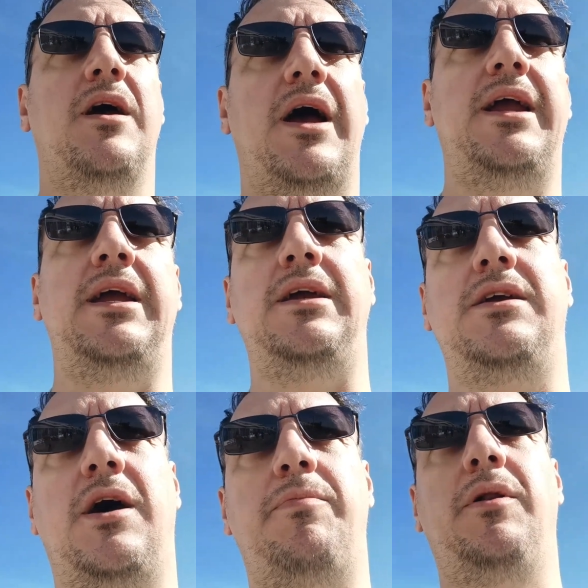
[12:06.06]
a
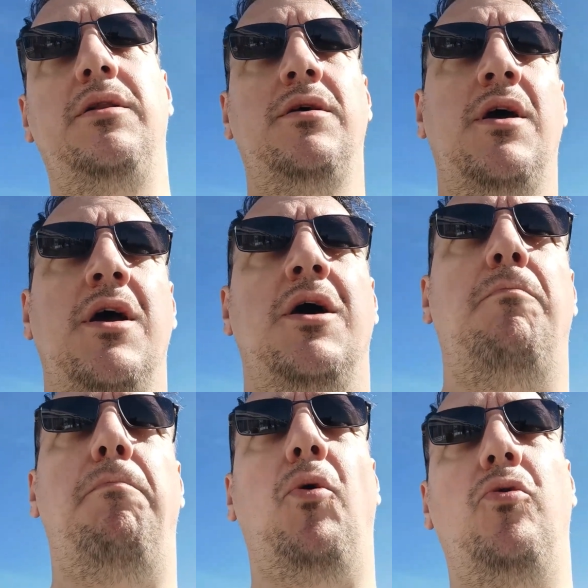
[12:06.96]
couple
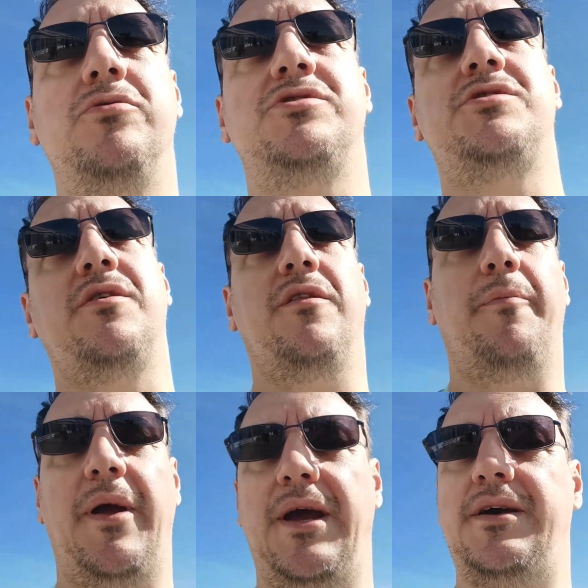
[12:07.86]
bought the
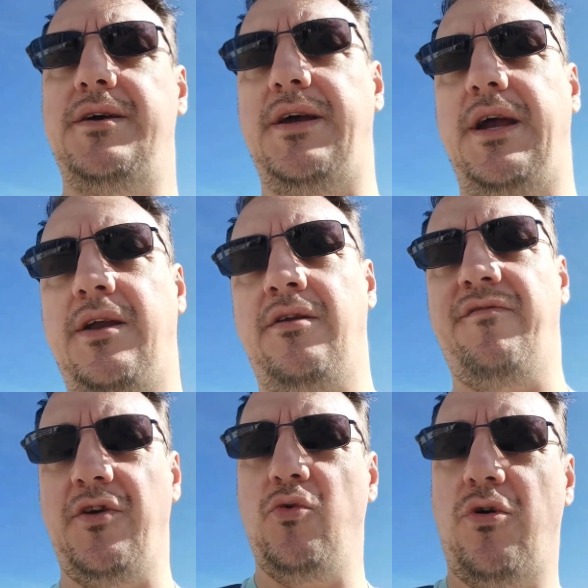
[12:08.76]
pier in
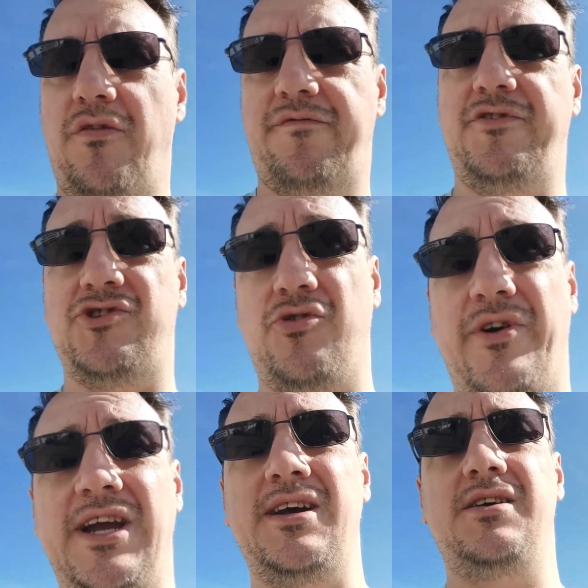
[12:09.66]
view of
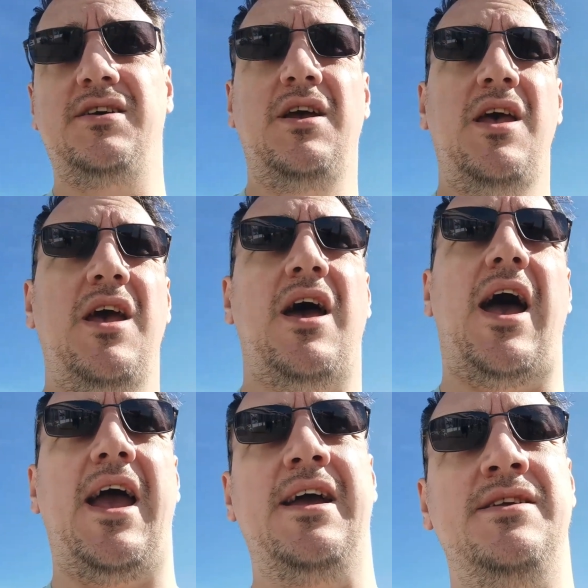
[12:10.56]
restoring it,
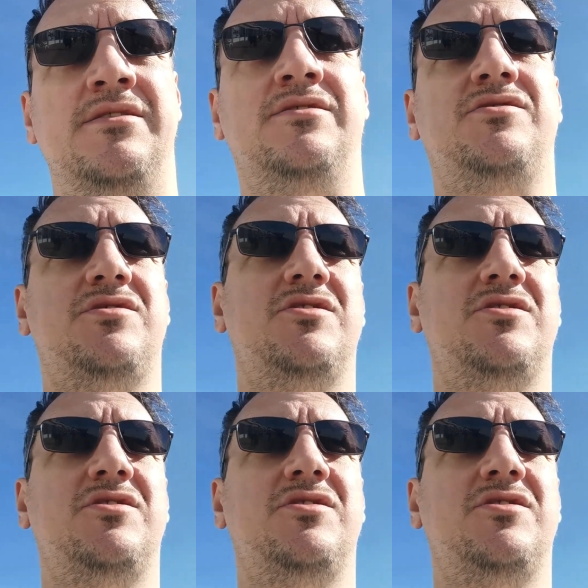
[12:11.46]
and